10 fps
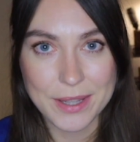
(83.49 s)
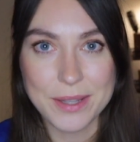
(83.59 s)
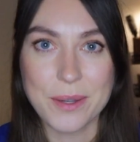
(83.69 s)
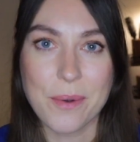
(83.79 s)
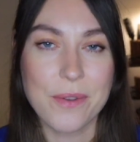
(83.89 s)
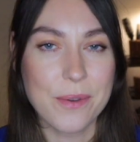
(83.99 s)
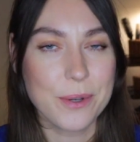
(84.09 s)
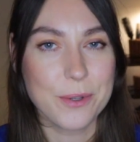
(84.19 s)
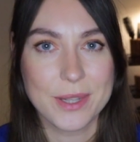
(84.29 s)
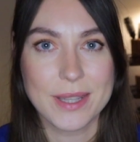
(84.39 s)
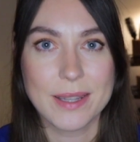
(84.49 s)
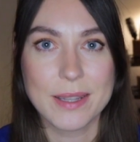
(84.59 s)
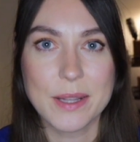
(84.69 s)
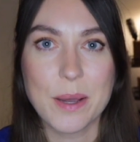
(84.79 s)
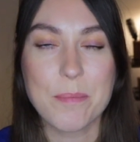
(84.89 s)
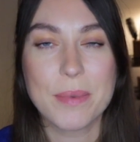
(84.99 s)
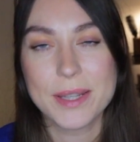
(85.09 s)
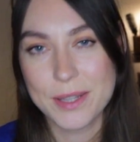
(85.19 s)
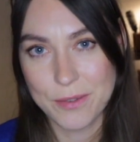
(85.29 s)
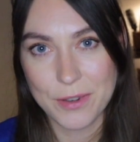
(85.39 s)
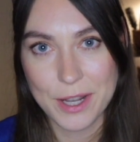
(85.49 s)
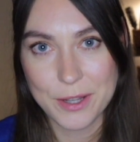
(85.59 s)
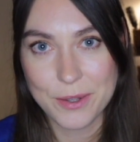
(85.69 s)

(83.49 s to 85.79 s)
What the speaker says: so if you're interested in them, please don't forget